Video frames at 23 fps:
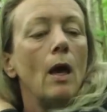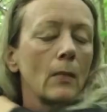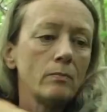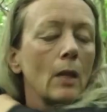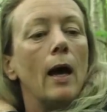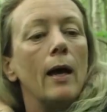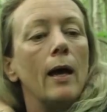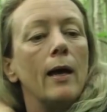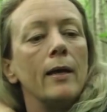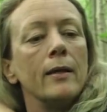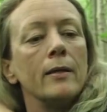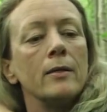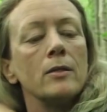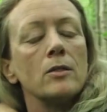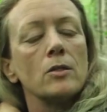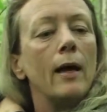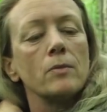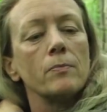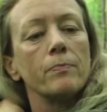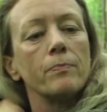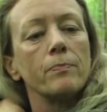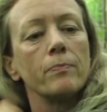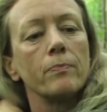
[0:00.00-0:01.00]
And
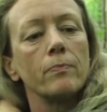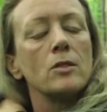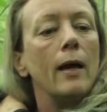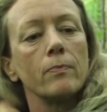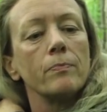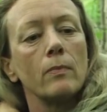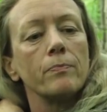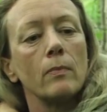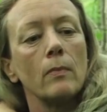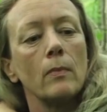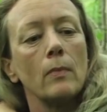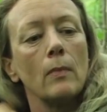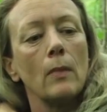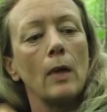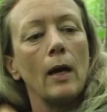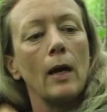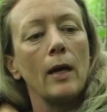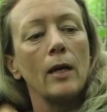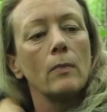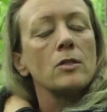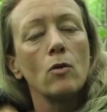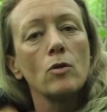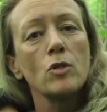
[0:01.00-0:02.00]

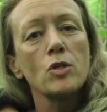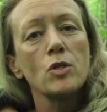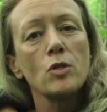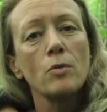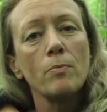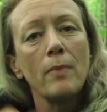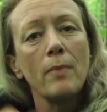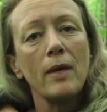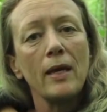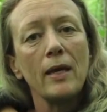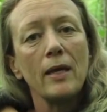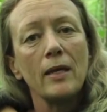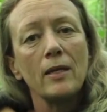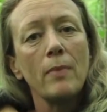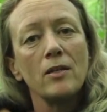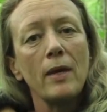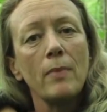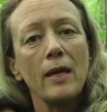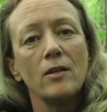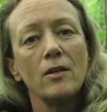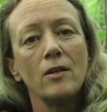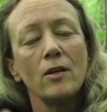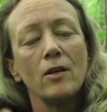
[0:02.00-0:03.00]
I also made
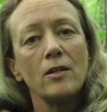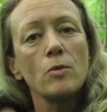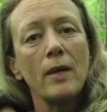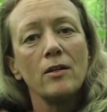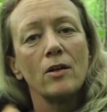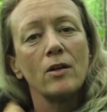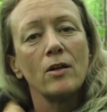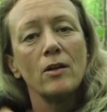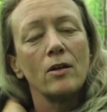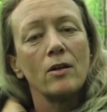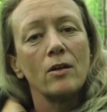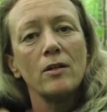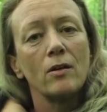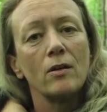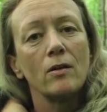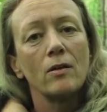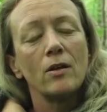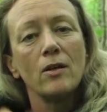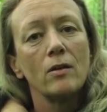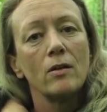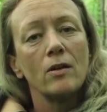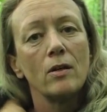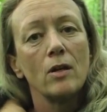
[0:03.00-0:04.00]
a
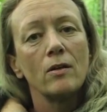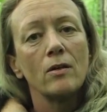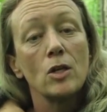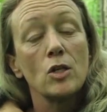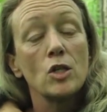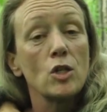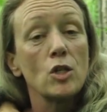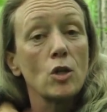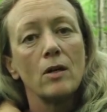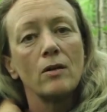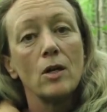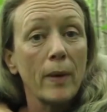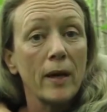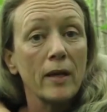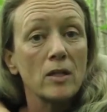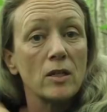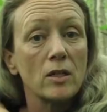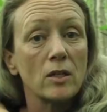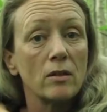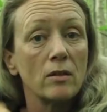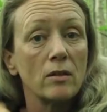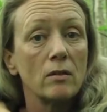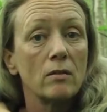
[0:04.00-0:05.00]
sock
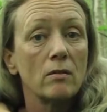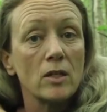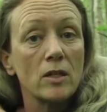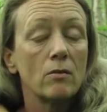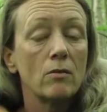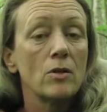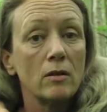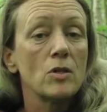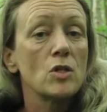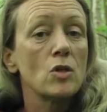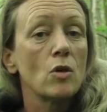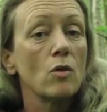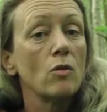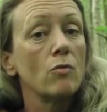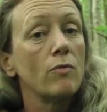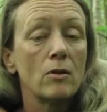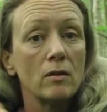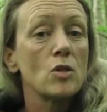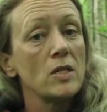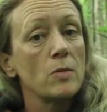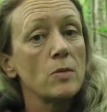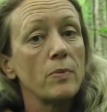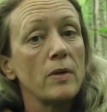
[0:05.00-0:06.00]
pattern, or a sock
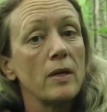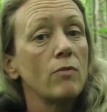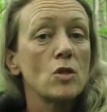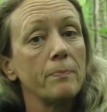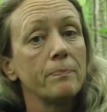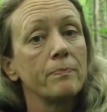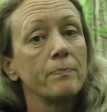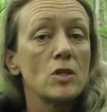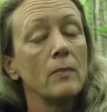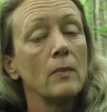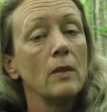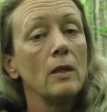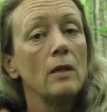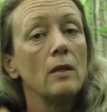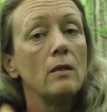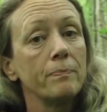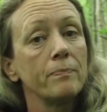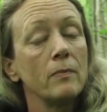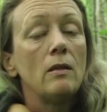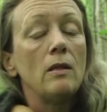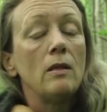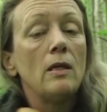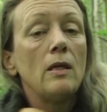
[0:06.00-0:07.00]
recipe,
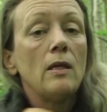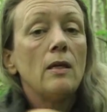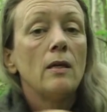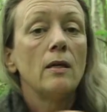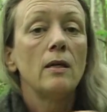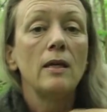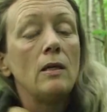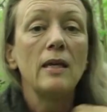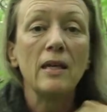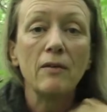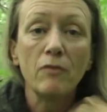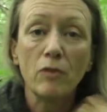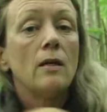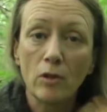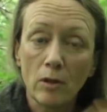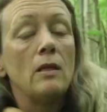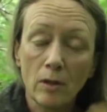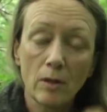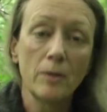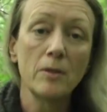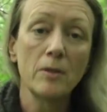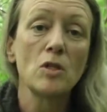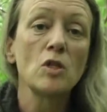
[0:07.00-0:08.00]
the Evil
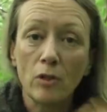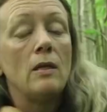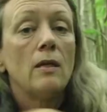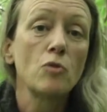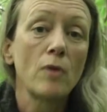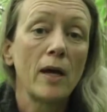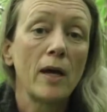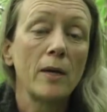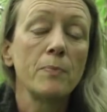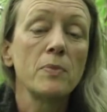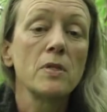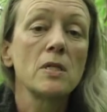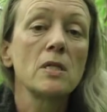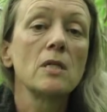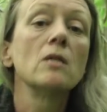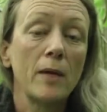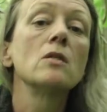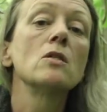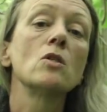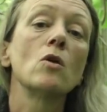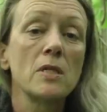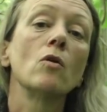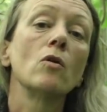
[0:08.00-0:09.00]
Stripes
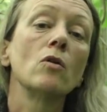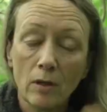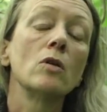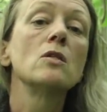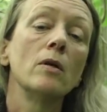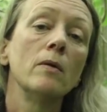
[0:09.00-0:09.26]
sock.